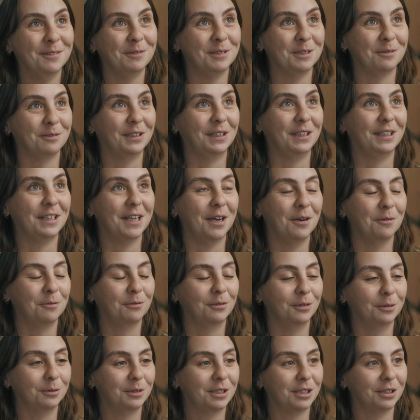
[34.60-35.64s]
It was really
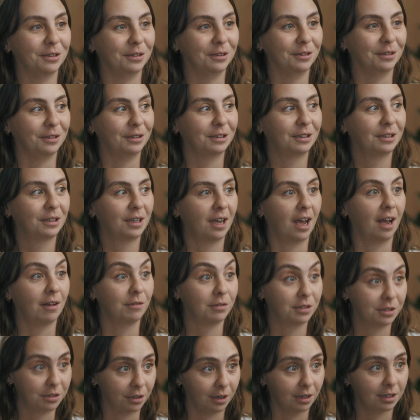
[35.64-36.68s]
helpful to
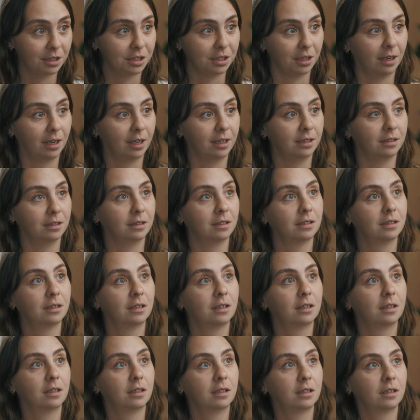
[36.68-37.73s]
have structure and
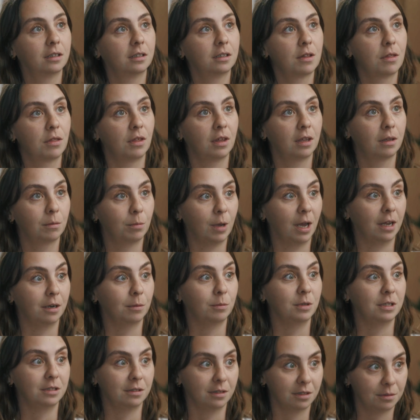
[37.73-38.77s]
think about a
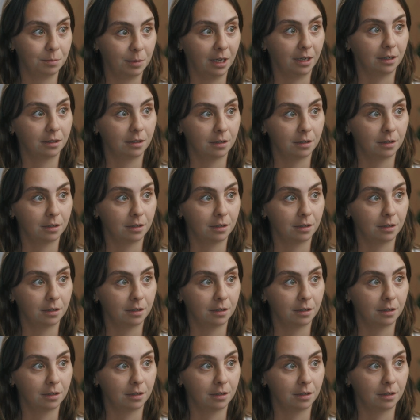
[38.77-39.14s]
business plan